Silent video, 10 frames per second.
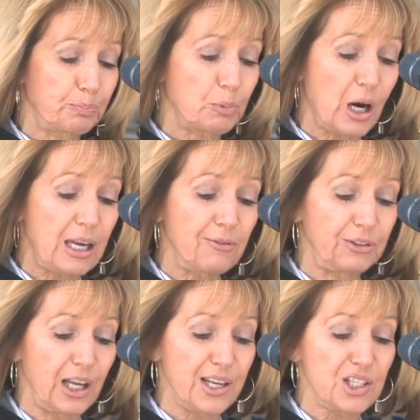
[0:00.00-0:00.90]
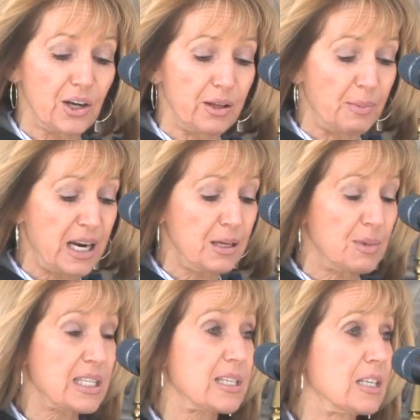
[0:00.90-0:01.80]
breaking floods on the mighty
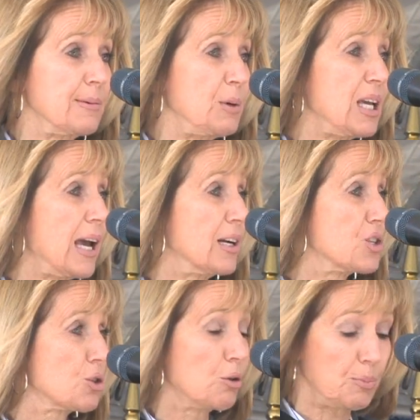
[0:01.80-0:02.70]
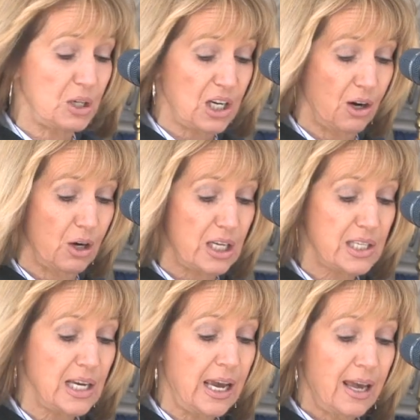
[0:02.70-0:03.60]
Mississippi and its
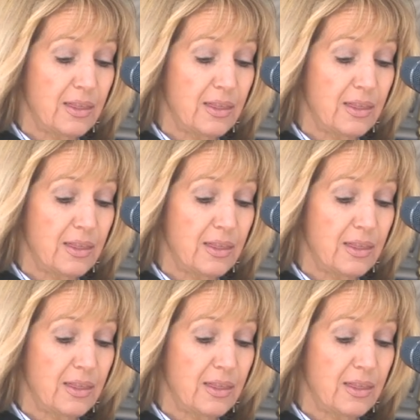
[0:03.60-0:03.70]
tributaries